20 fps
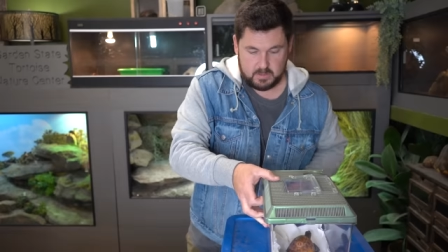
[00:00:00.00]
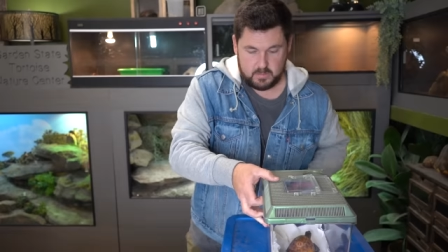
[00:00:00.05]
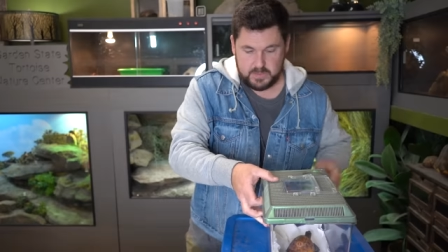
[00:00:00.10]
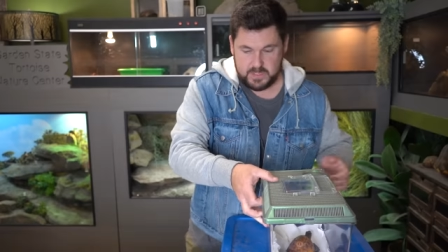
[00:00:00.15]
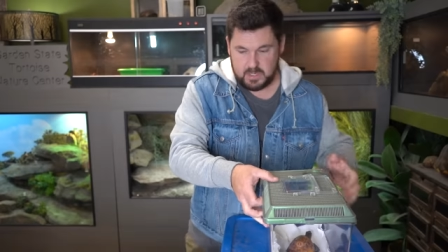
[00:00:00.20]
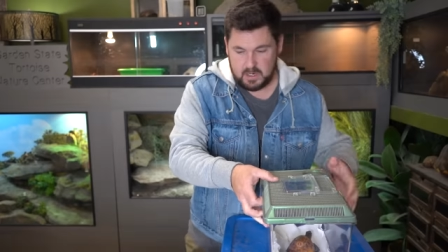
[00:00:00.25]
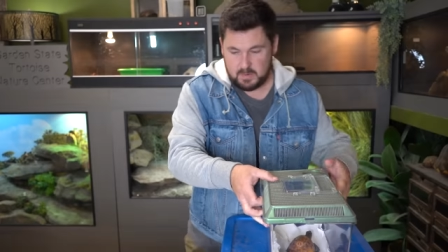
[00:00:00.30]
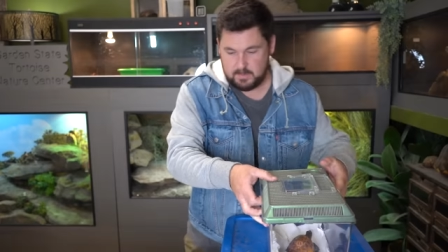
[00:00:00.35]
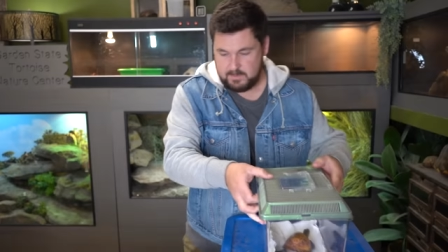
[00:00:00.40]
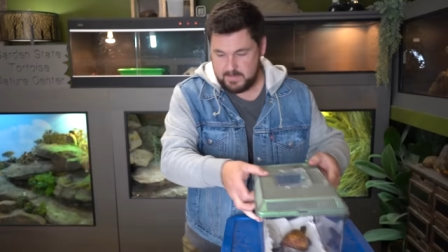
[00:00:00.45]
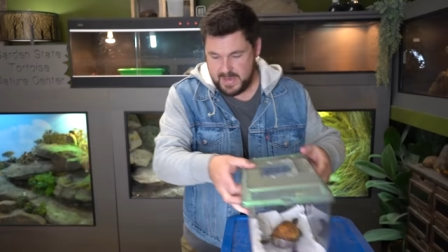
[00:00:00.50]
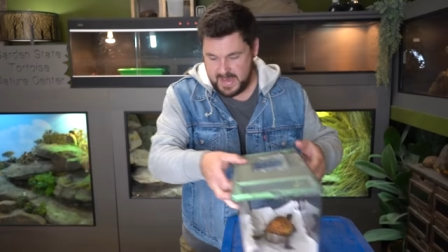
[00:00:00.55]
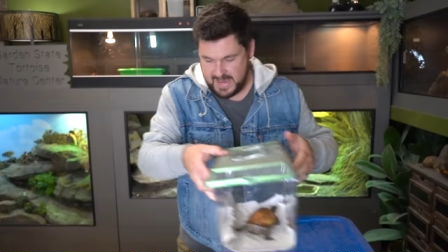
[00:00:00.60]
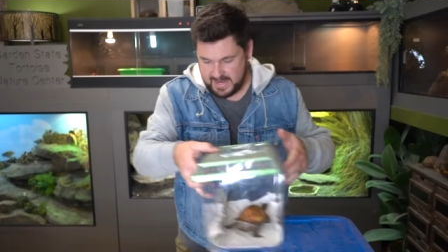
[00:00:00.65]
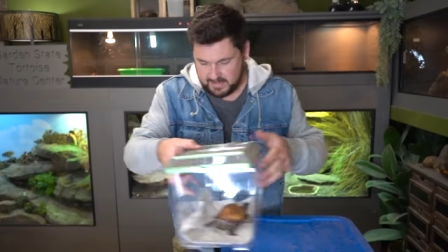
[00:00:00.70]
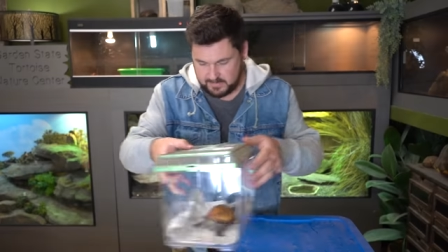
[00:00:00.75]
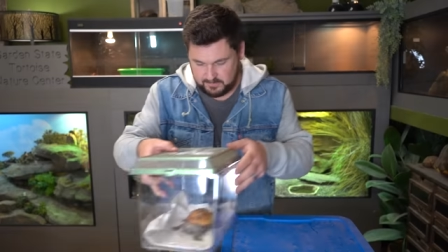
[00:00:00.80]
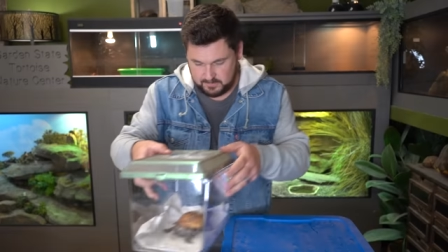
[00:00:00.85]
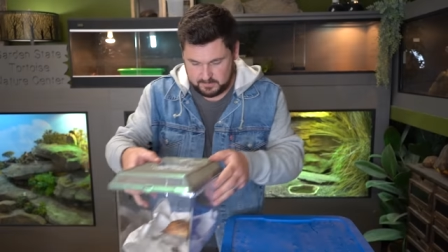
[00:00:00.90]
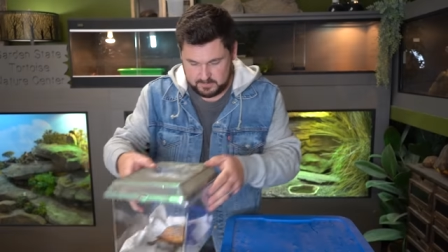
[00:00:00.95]
we are
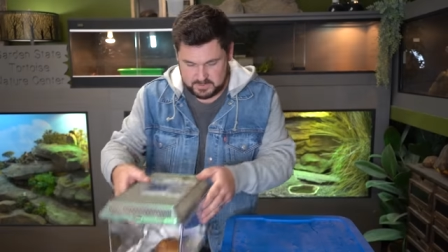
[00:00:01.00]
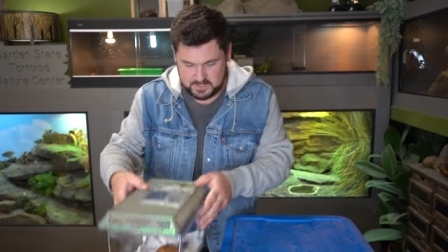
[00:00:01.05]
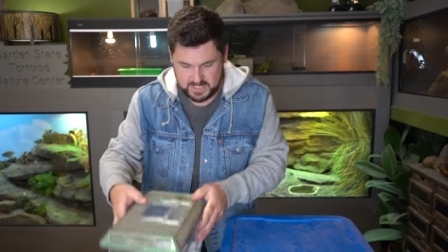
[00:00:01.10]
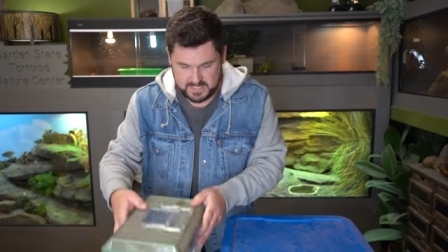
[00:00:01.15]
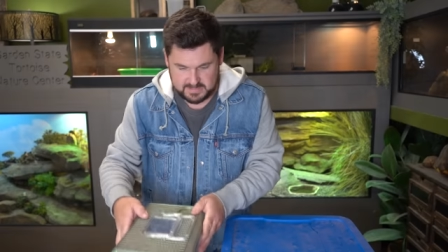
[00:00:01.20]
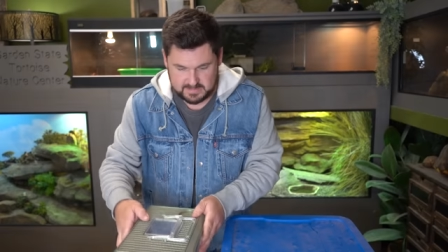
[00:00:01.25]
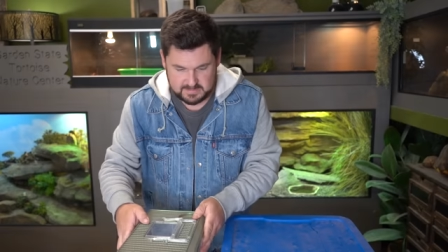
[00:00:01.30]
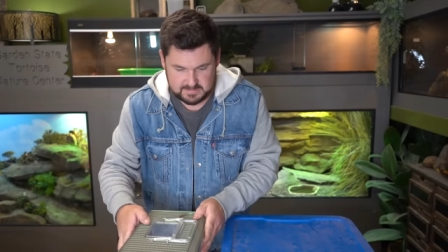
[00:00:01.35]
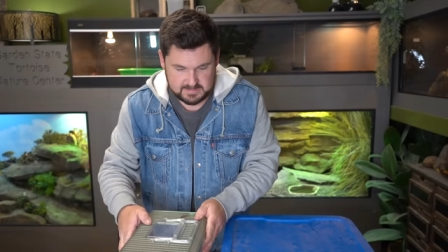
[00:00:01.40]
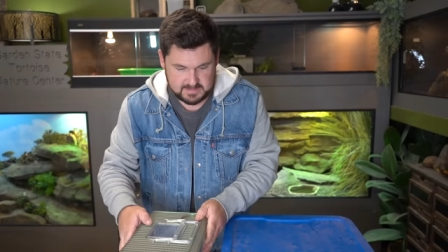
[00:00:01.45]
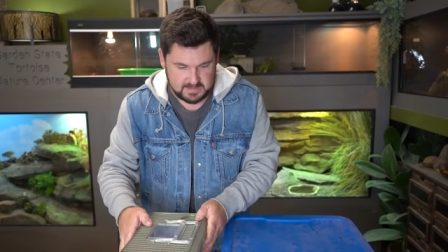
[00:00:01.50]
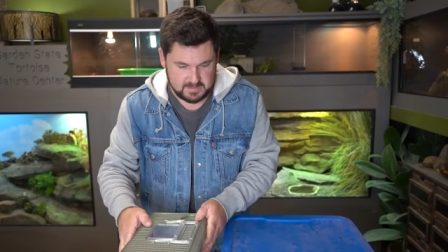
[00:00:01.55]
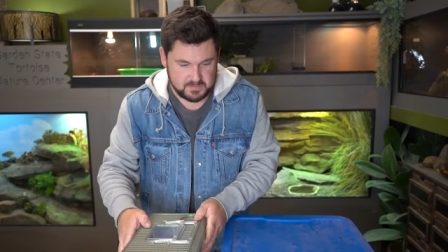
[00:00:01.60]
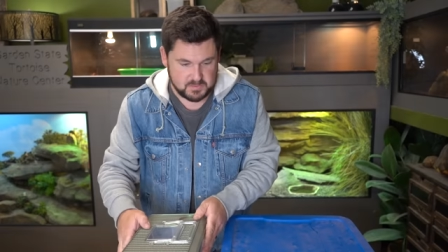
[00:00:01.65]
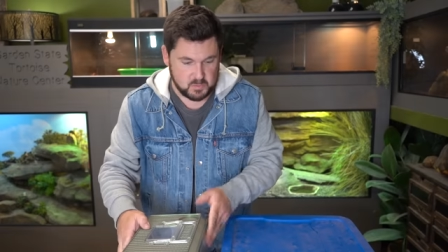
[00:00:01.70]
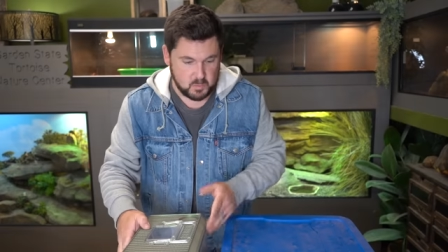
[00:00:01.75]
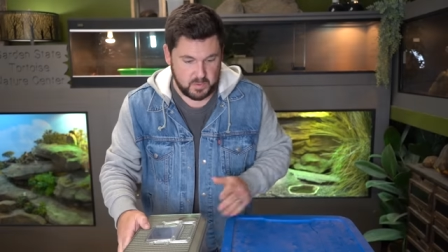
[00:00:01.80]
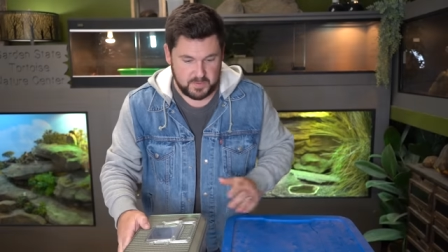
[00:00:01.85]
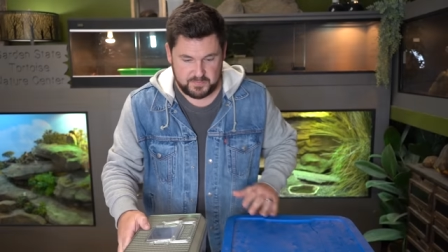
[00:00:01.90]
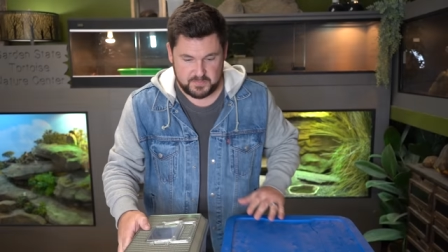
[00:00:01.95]
back from
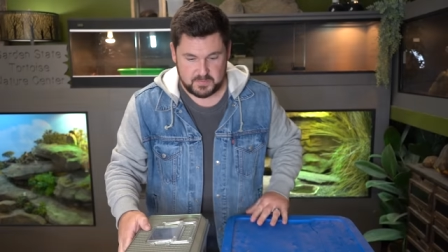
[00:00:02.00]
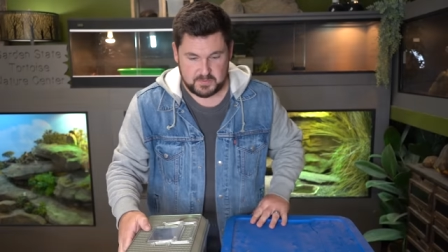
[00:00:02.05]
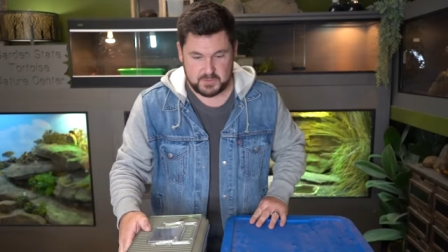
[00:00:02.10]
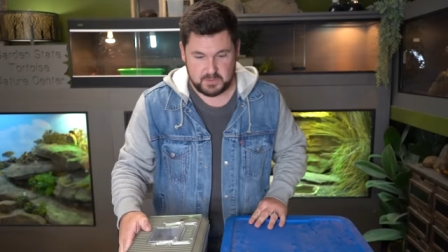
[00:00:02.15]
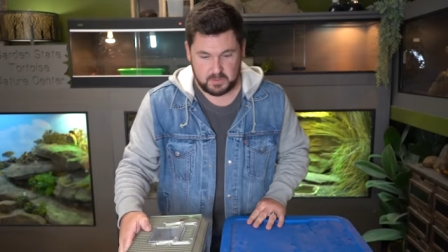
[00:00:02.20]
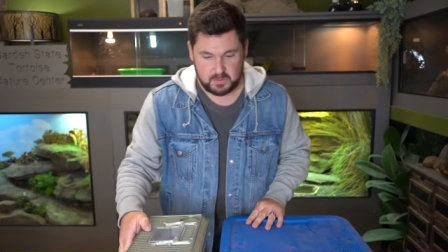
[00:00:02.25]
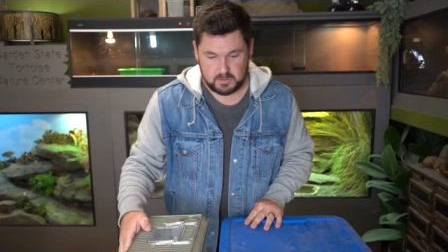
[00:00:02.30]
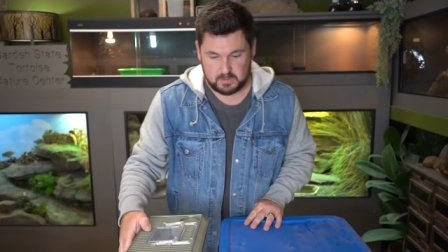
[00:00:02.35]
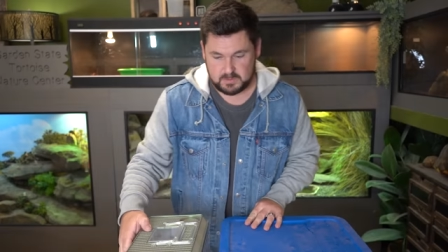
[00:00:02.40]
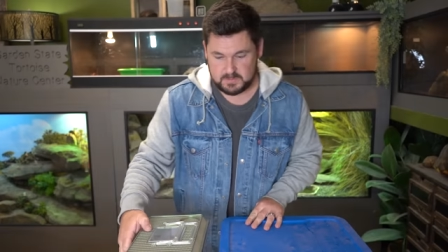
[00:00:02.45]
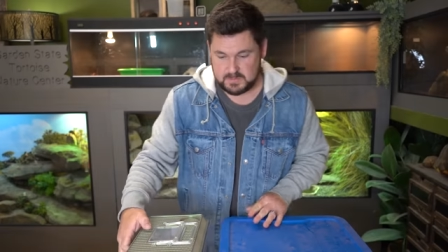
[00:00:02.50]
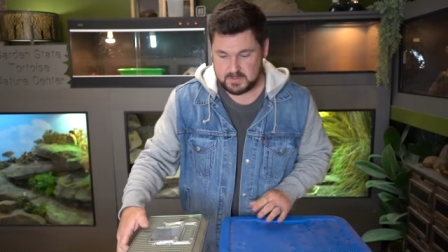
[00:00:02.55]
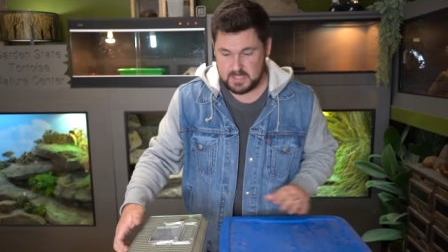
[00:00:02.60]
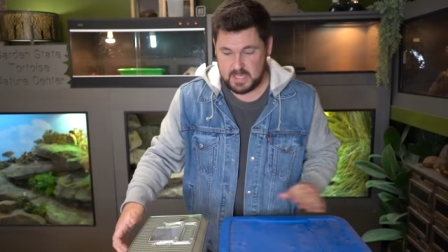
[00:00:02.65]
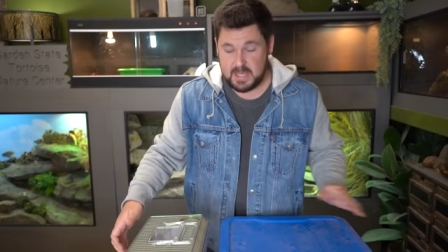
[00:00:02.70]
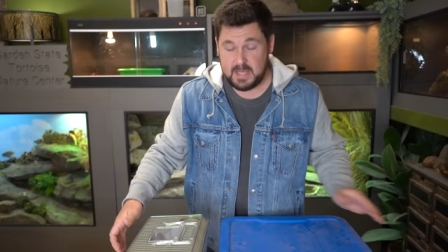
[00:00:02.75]
Jenkinson's with the turtles.